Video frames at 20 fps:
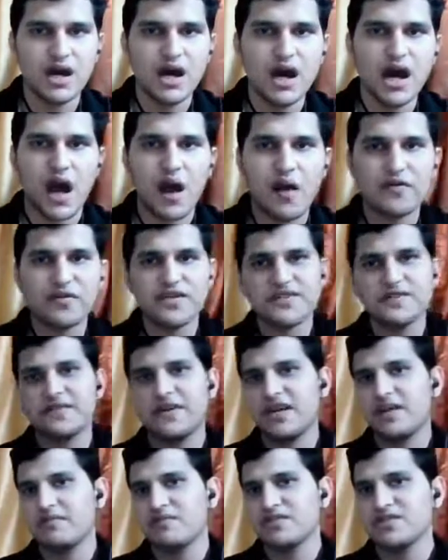However, this
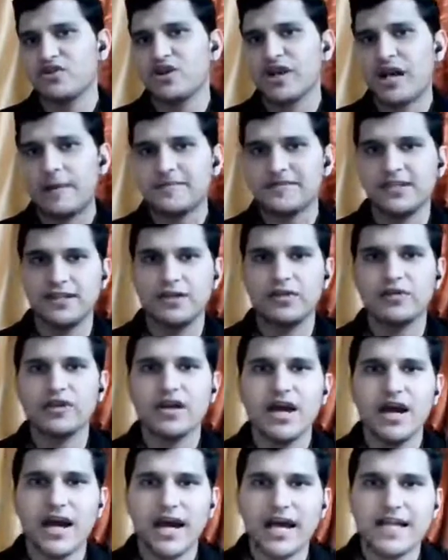freedom is not absolute
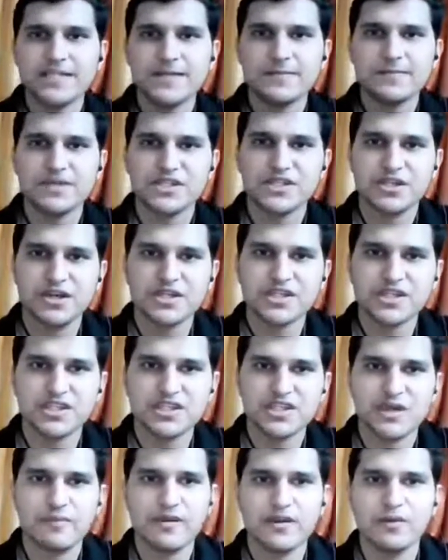and some restrictions
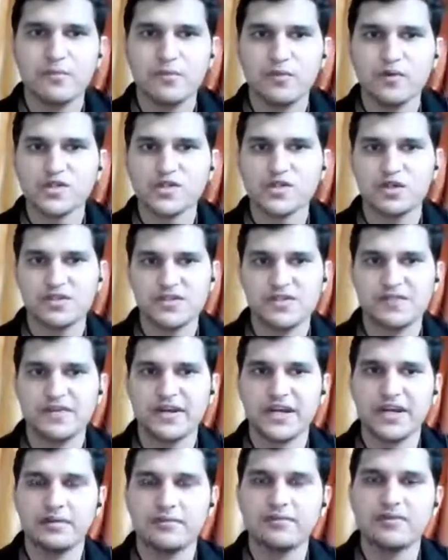have been imposed on this
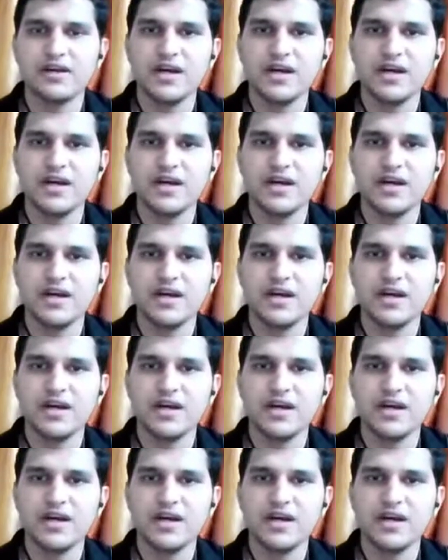freedom.